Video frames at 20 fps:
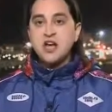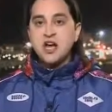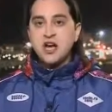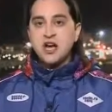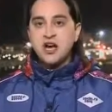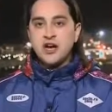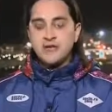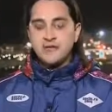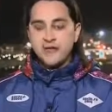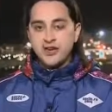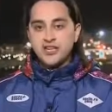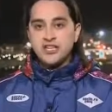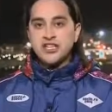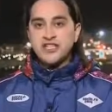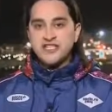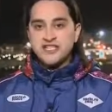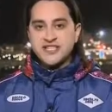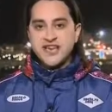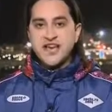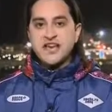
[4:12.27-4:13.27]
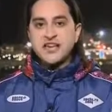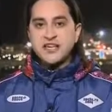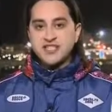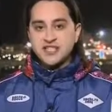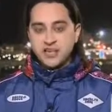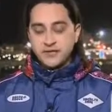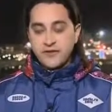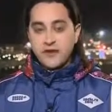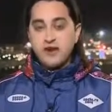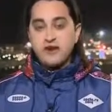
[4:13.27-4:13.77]
uh, finishing second,
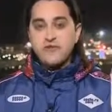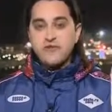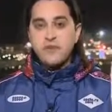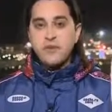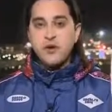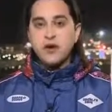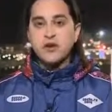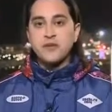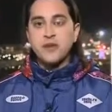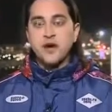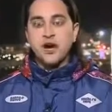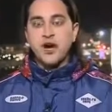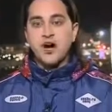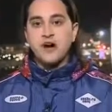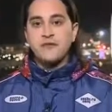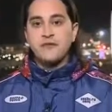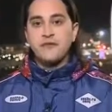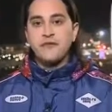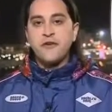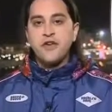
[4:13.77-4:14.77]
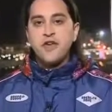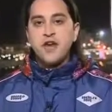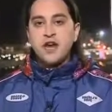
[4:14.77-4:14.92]
so they're in the bottom half.